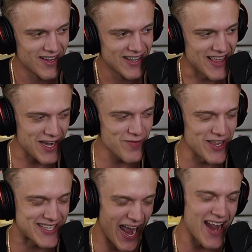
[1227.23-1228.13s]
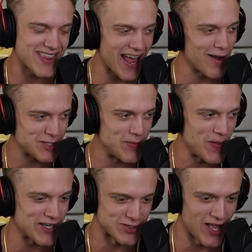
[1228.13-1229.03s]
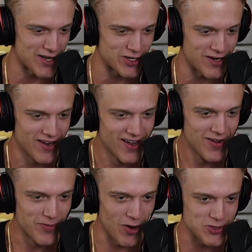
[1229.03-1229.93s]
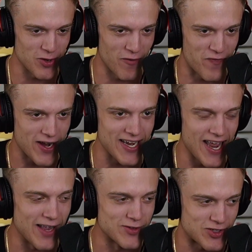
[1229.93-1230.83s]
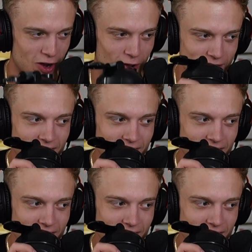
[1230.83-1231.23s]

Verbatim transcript: Thank you for the 10,000 bits, legend, but also the fucking insult.